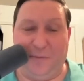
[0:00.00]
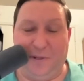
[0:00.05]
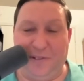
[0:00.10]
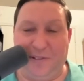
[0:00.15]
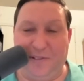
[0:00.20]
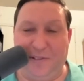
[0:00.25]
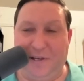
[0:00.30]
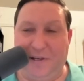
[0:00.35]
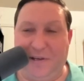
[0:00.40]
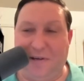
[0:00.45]

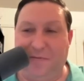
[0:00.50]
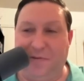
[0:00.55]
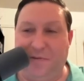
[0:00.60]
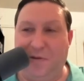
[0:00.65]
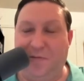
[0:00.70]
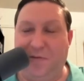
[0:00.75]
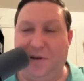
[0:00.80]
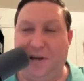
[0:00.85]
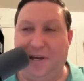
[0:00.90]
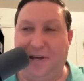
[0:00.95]
itself,
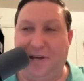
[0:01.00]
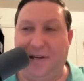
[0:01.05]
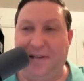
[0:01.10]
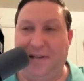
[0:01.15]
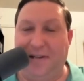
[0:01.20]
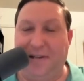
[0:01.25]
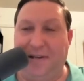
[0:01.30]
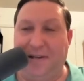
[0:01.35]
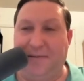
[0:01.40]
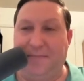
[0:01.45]
you've
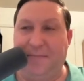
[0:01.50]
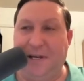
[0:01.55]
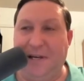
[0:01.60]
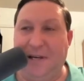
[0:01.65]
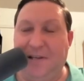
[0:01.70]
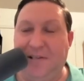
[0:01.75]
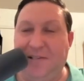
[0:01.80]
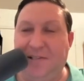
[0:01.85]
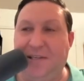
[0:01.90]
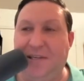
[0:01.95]
had
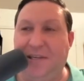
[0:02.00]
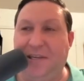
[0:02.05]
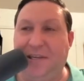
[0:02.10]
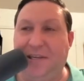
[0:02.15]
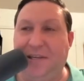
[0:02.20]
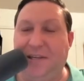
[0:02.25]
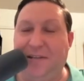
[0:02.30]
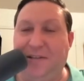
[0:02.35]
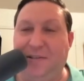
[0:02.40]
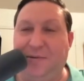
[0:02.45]

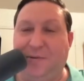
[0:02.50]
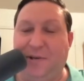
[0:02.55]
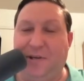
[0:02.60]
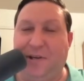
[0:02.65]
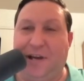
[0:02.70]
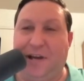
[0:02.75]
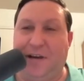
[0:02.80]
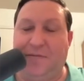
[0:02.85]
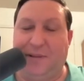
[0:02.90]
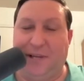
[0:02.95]
scenes where you
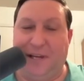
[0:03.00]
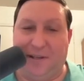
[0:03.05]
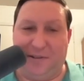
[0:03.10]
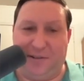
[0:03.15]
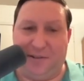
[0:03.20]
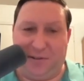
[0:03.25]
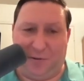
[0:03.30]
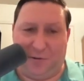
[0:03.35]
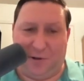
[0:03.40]
have like